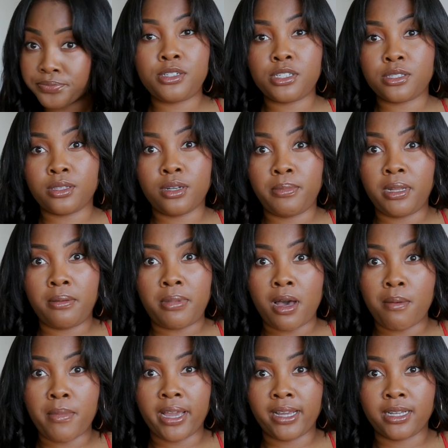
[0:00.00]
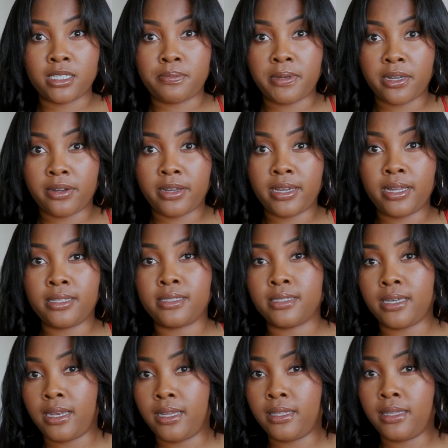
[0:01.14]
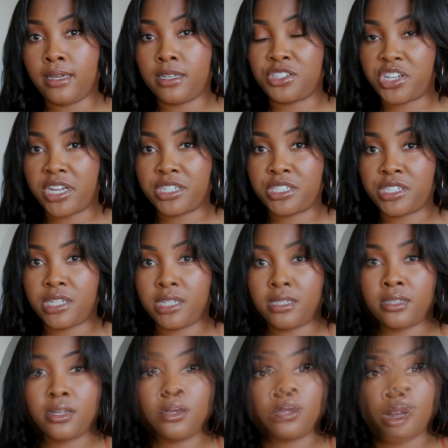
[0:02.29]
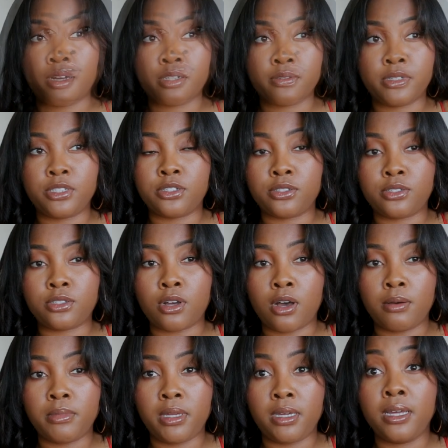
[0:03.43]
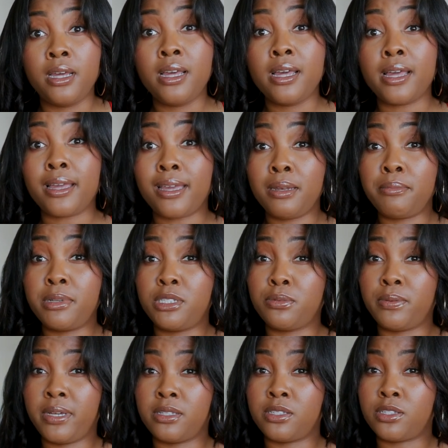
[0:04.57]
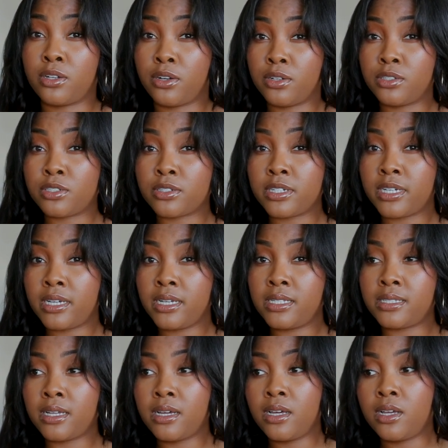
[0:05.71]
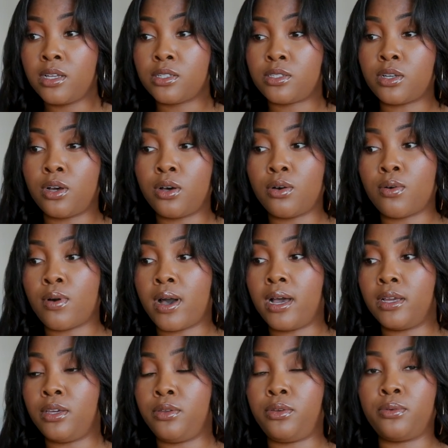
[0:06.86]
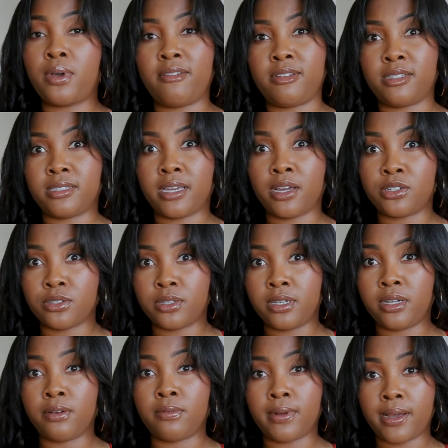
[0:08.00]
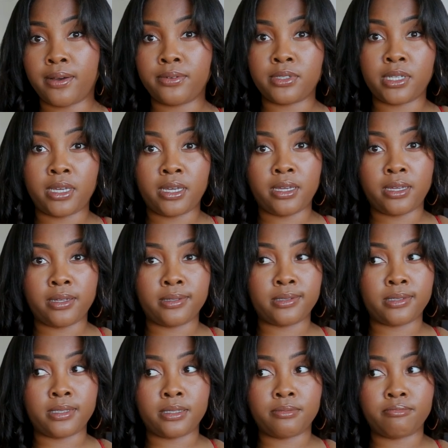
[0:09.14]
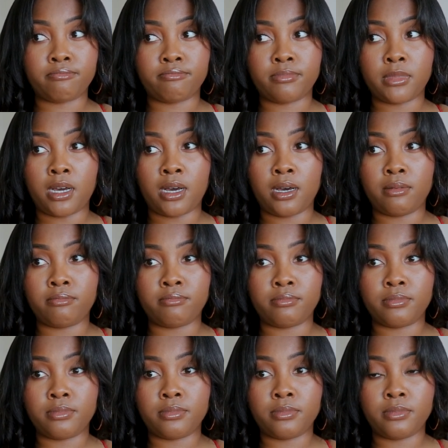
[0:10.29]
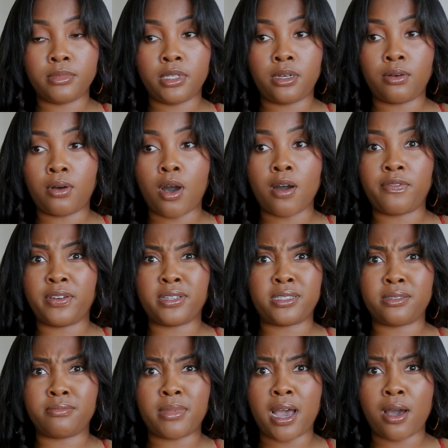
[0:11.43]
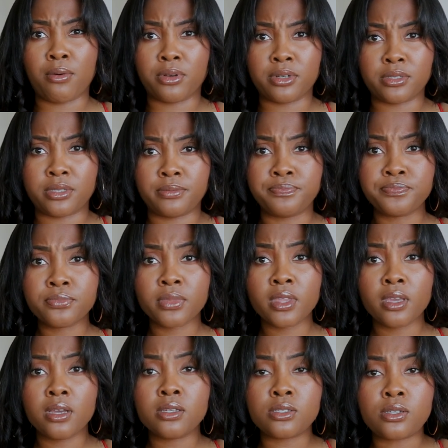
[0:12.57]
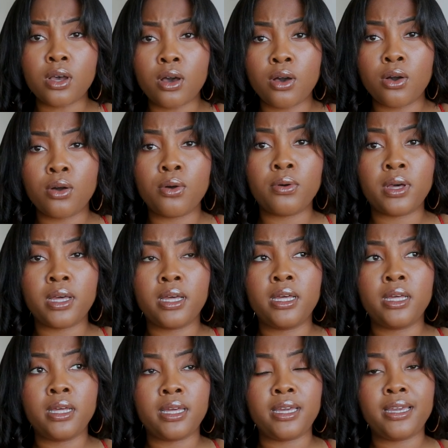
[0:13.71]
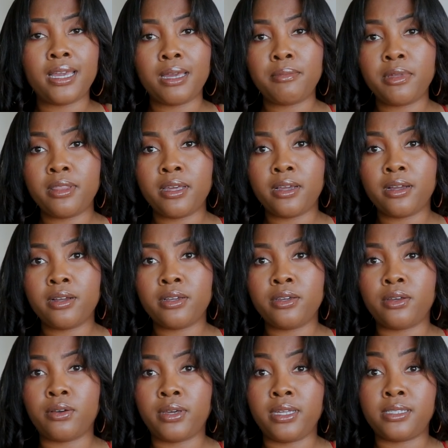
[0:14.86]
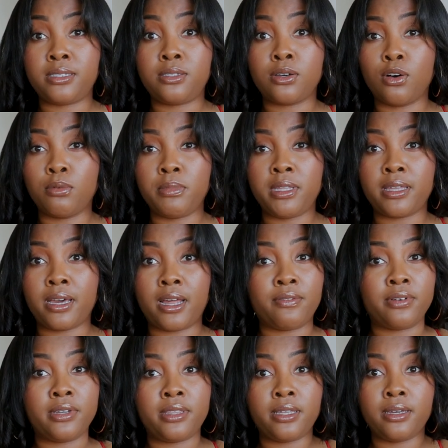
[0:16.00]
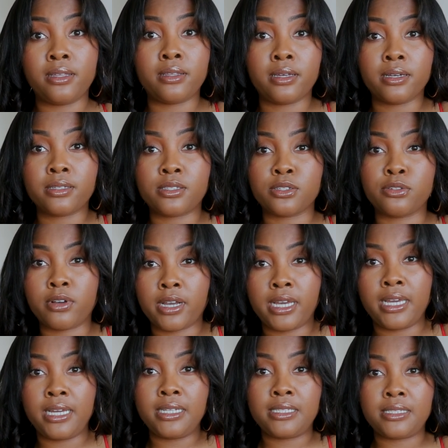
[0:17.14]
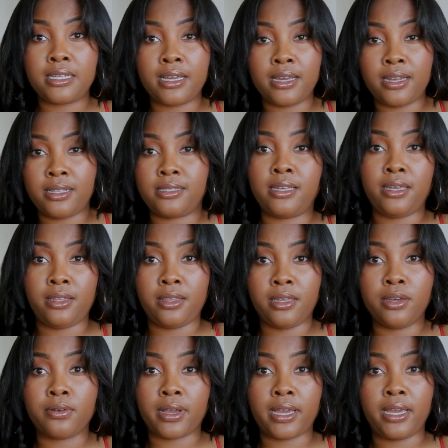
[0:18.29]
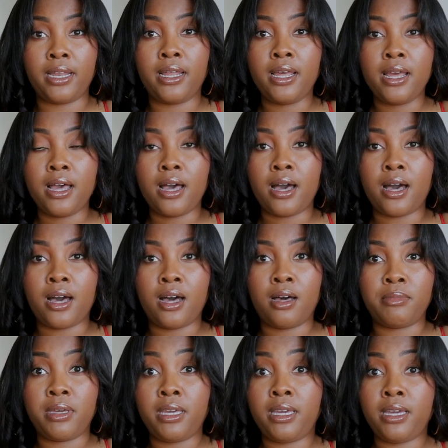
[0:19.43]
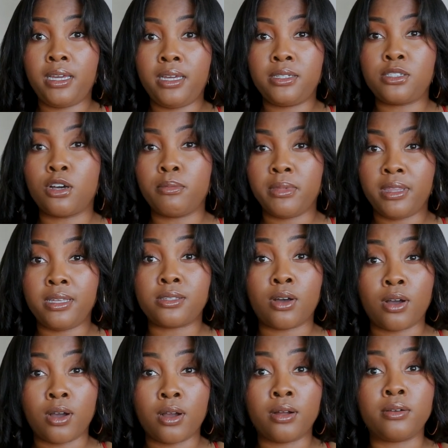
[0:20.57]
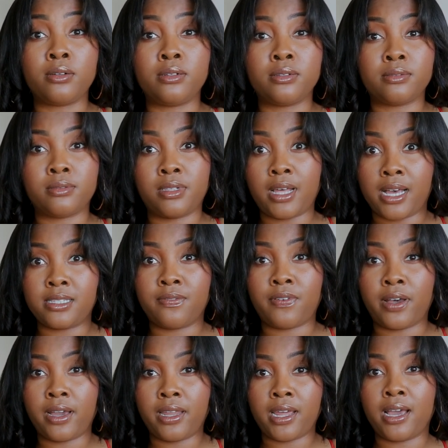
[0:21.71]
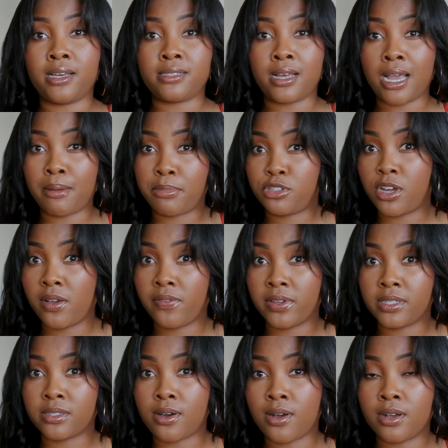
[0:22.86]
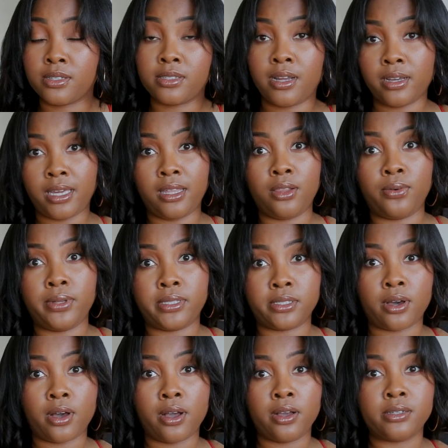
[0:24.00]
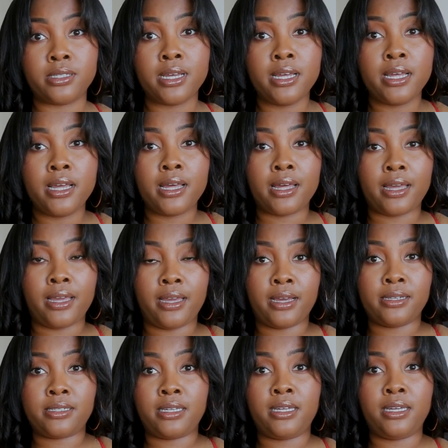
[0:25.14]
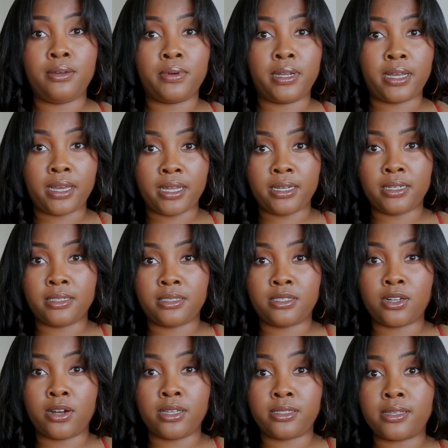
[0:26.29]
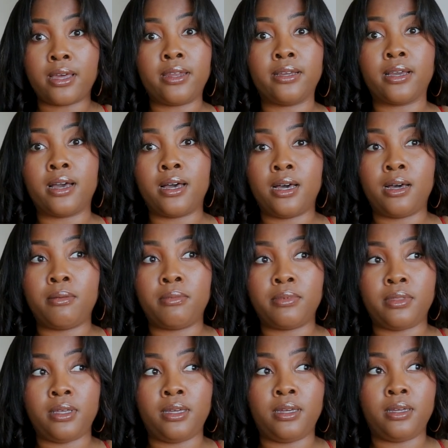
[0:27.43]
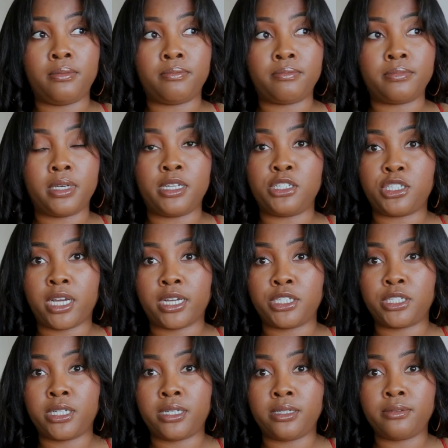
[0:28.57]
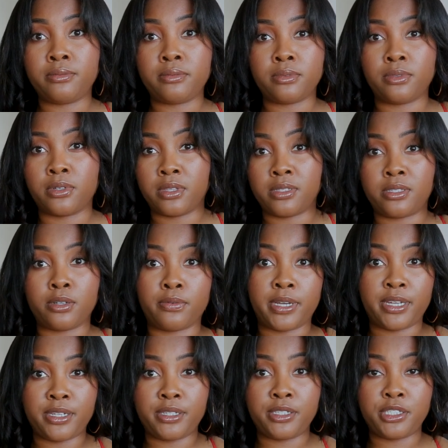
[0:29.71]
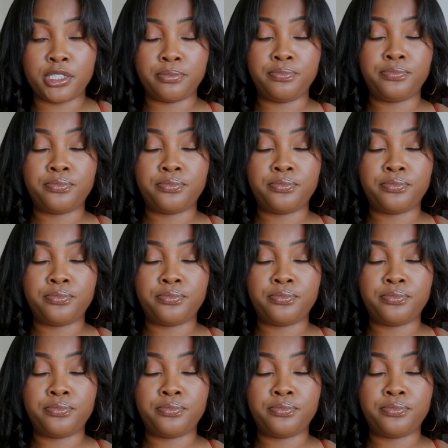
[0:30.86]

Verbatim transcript: Just a little bit about my experience getting the injections. Dr. Richard saw me in between surgeries, so you do have to schedule it around his, um, you know, office hours. So he came in there, you know, he told me that everything looks great and it's healing great. Um, he told me these are classified as hypertrophic scars, not keloid scars and he went ahead and started setting up the injection or the syringe.